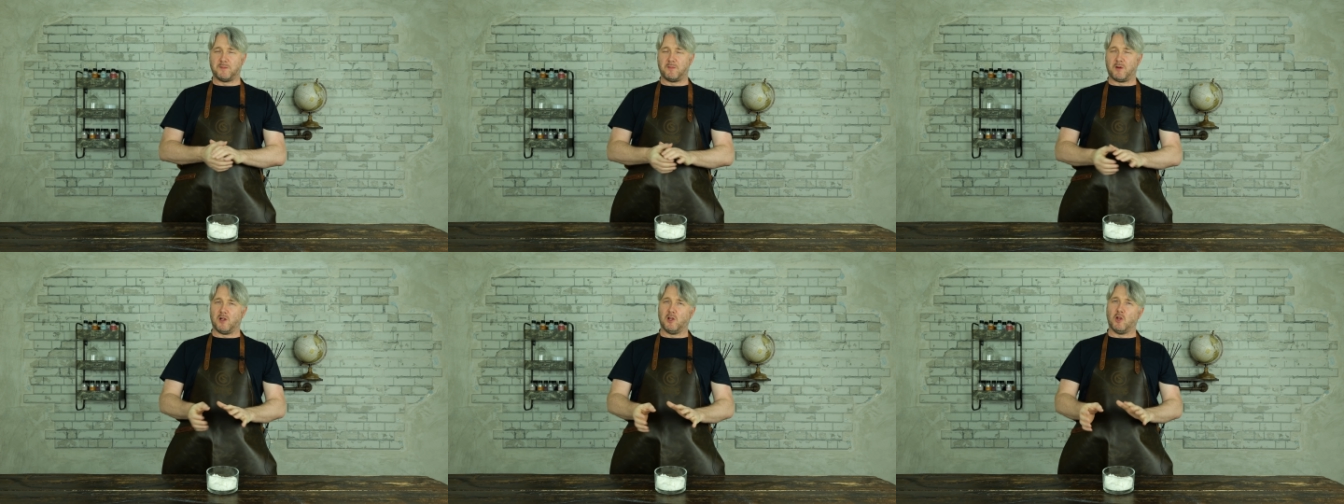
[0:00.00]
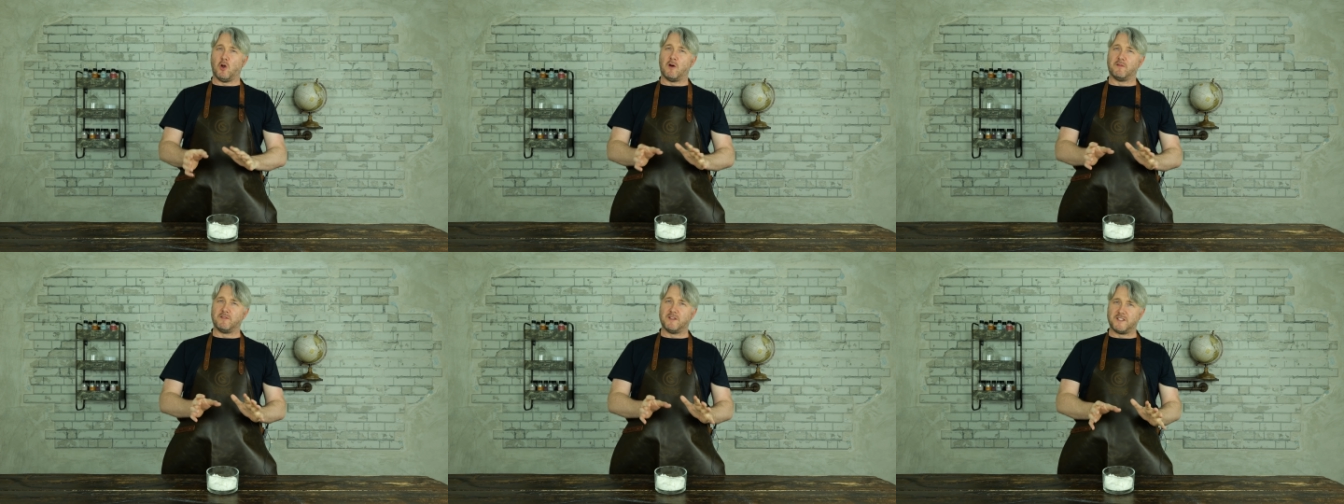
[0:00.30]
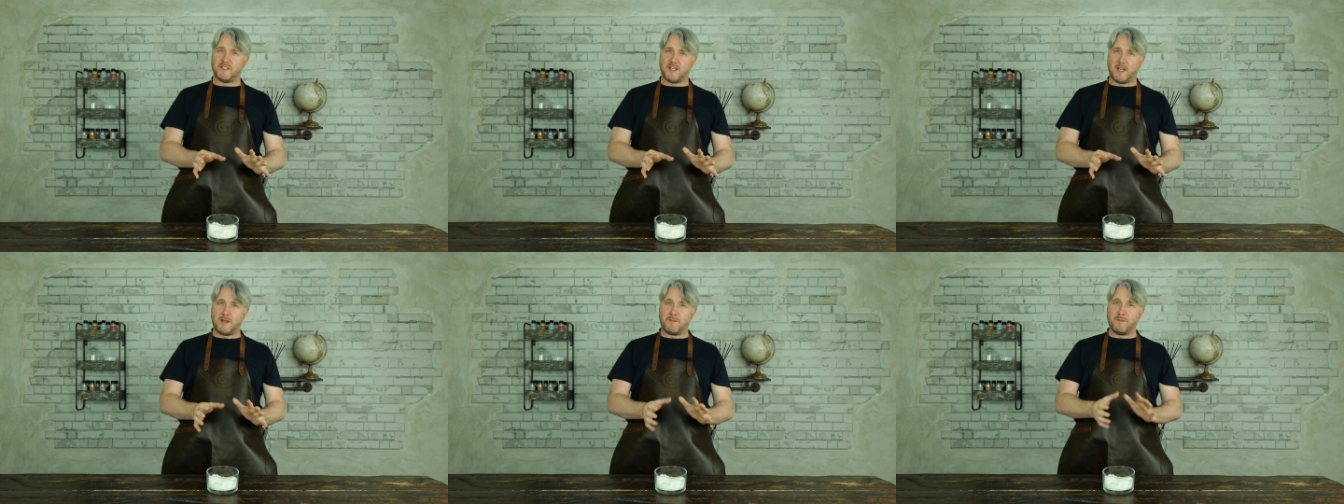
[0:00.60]
but a lot of the
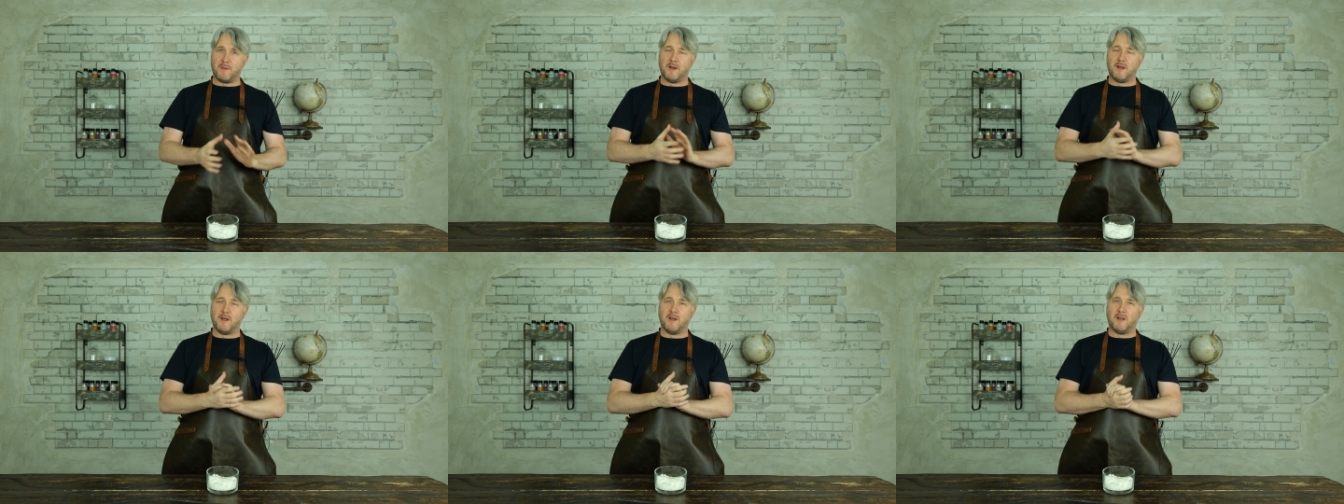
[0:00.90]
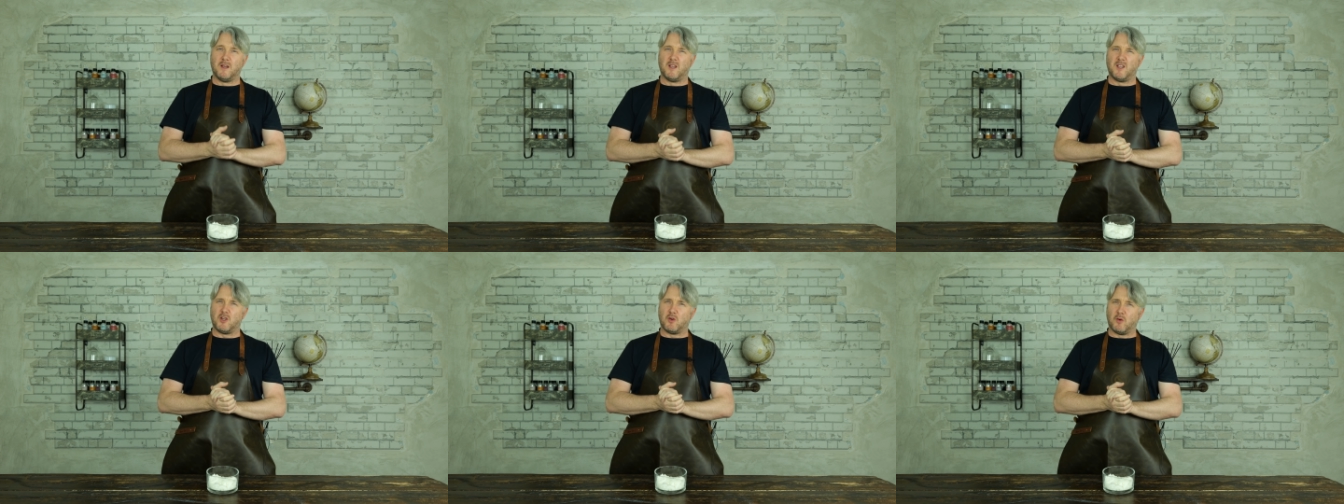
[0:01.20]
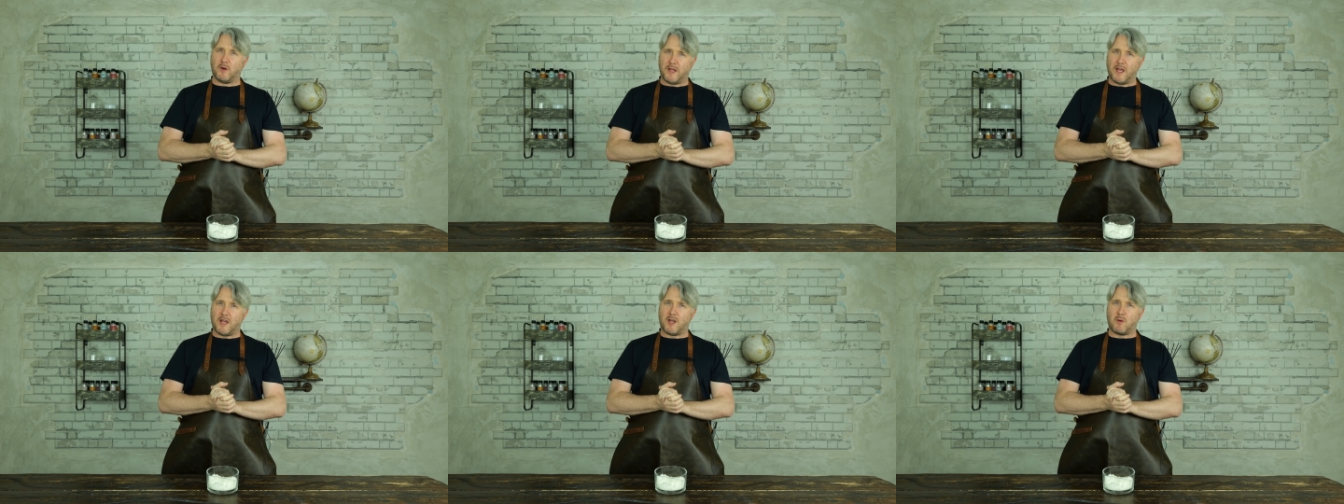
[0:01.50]
time, you're going
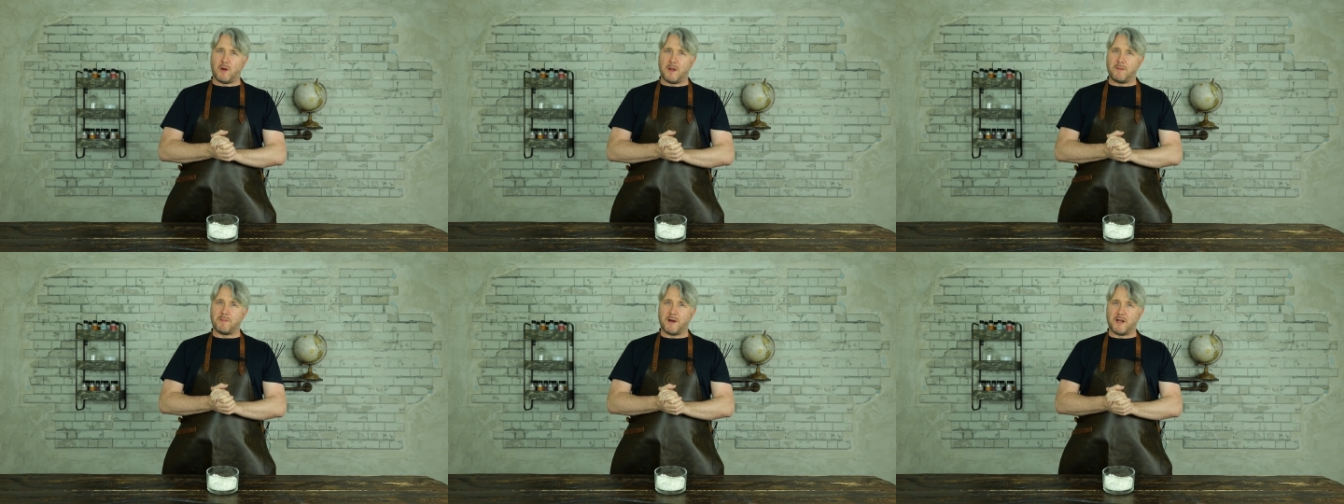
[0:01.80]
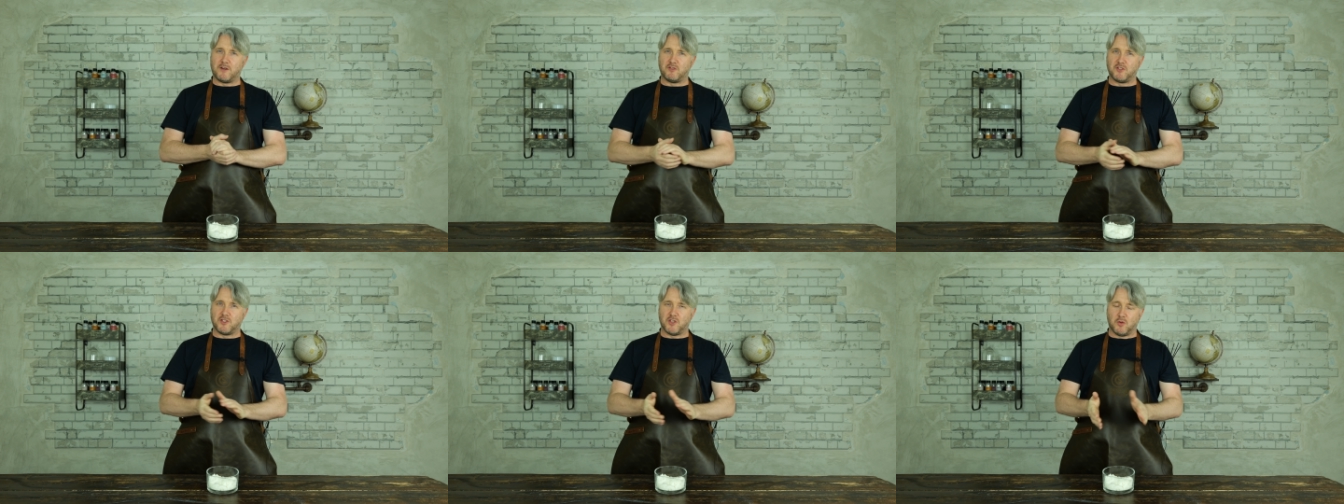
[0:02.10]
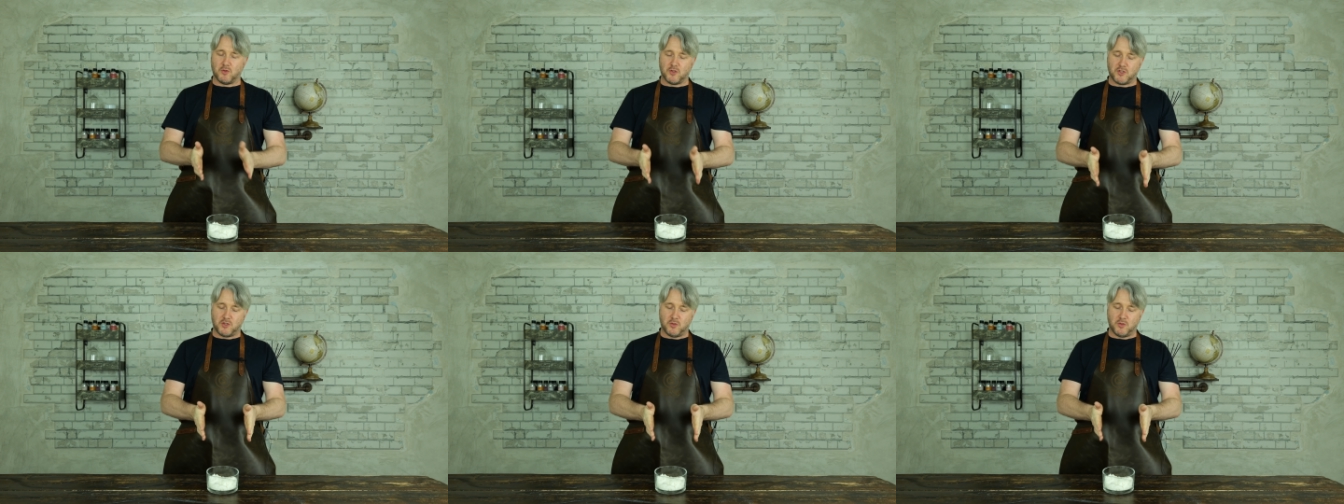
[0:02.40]
to get quite bad results.